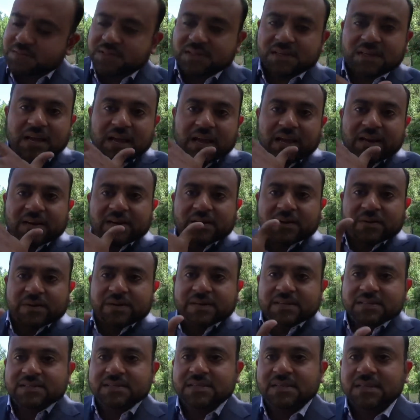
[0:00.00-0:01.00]
of
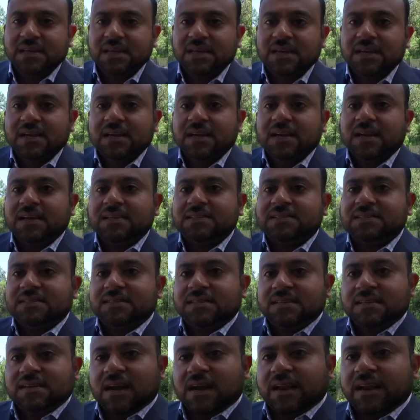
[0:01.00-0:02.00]
categories, it's
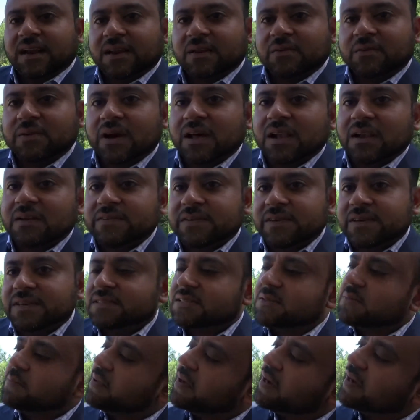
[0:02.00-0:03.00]
kind of
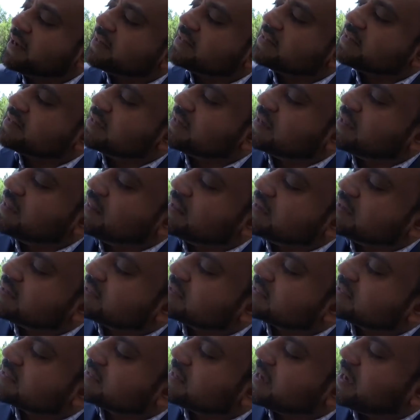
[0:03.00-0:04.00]
irrelevant. But in
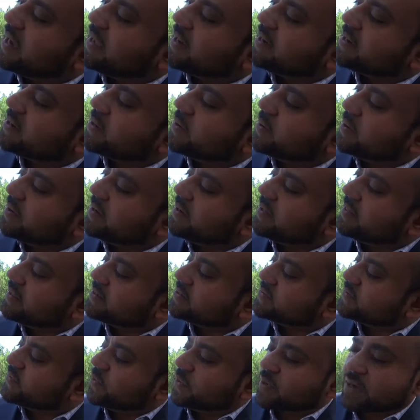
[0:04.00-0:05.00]
this category,
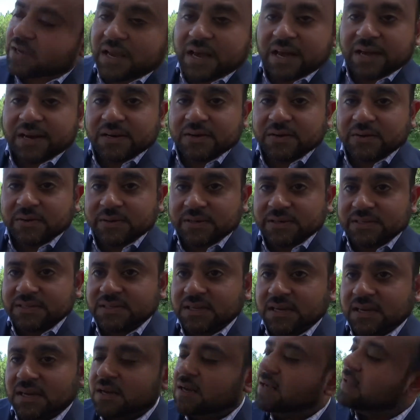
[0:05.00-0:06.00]
there's 4 categories
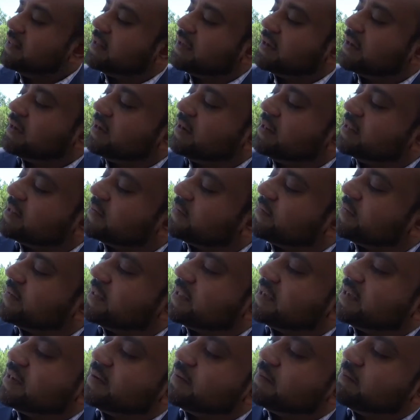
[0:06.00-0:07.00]
that you need to fill
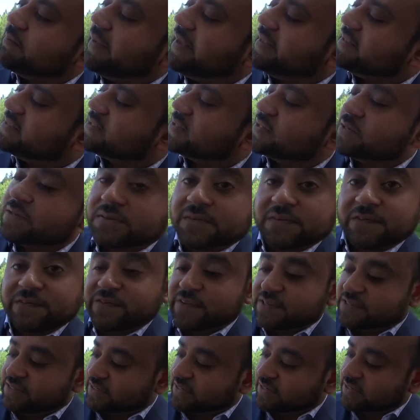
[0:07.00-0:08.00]
in: mental,
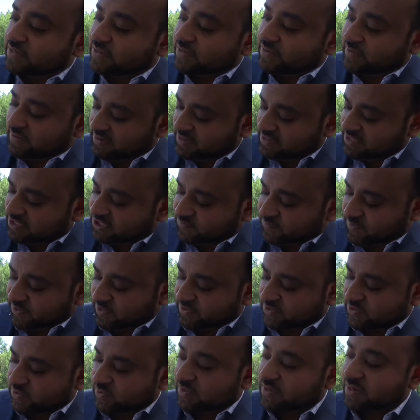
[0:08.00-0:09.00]
physical,
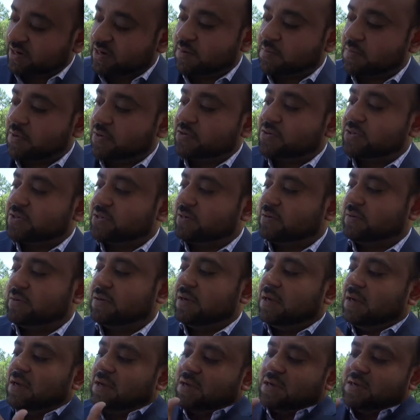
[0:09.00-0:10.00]
spiritual, and emotional.
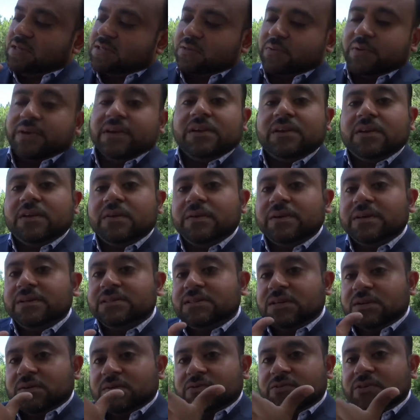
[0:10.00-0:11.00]
So what you do
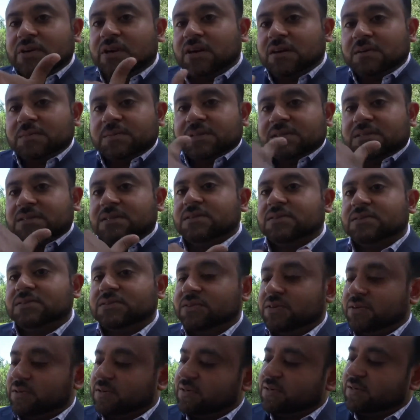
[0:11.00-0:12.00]
is you draw up this little
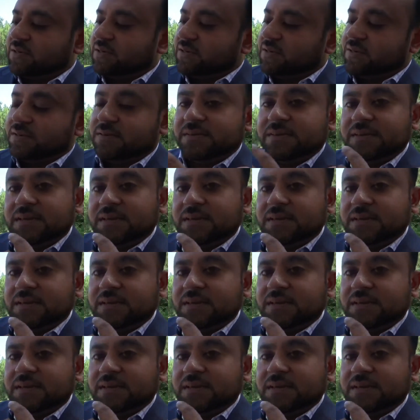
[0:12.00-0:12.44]
circle